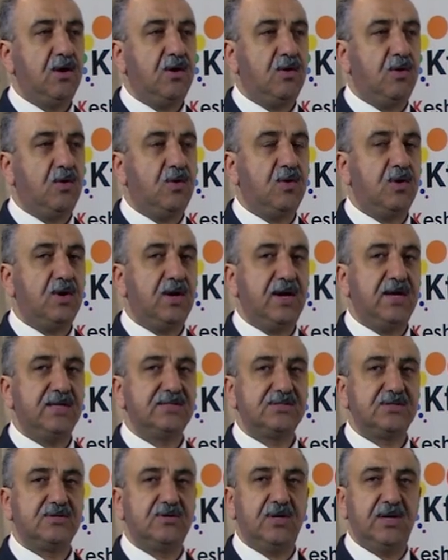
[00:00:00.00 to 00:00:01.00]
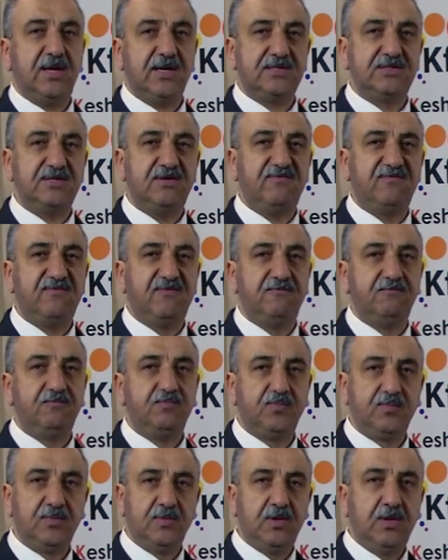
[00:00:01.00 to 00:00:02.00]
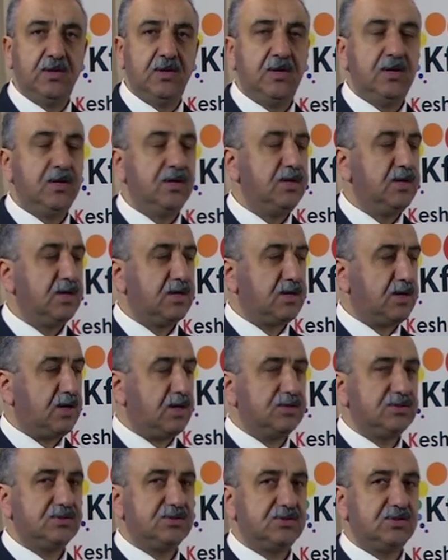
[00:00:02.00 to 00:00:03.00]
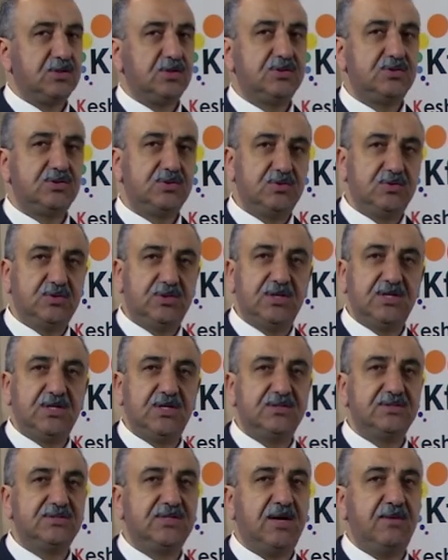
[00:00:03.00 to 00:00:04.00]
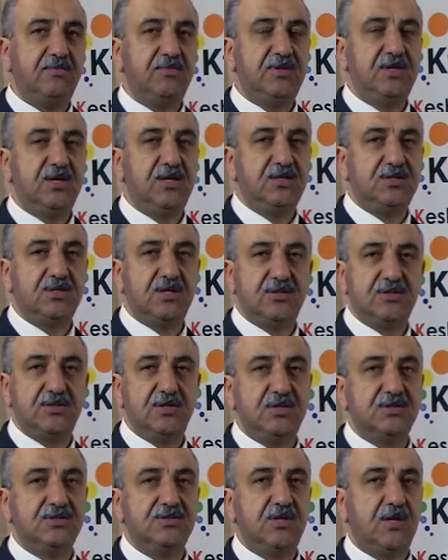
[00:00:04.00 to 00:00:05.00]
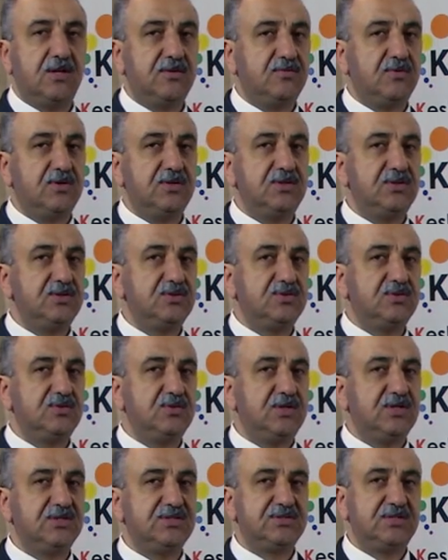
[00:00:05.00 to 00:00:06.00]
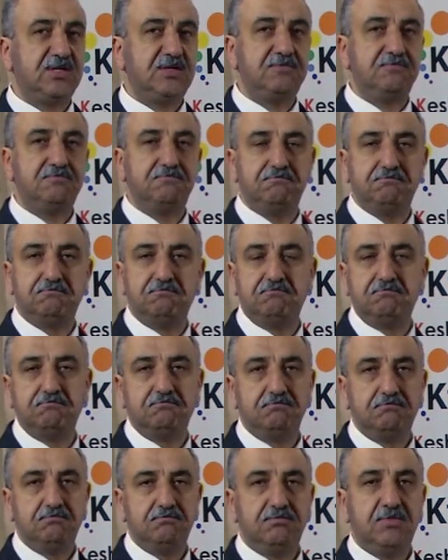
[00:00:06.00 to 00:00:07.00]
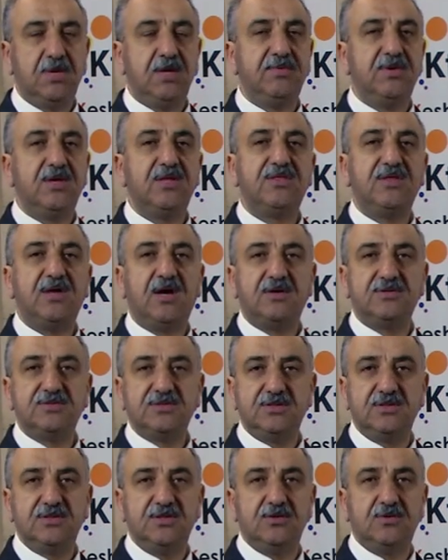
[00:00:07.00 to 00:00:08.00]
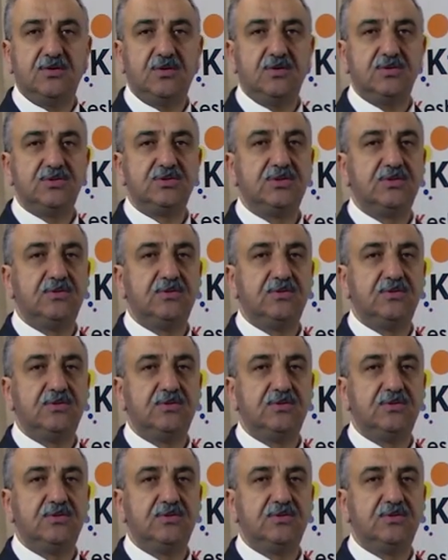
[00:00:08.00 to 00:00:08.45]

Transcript: or as a collective. The cost to decontaminate does not run into less than maybe €1,000.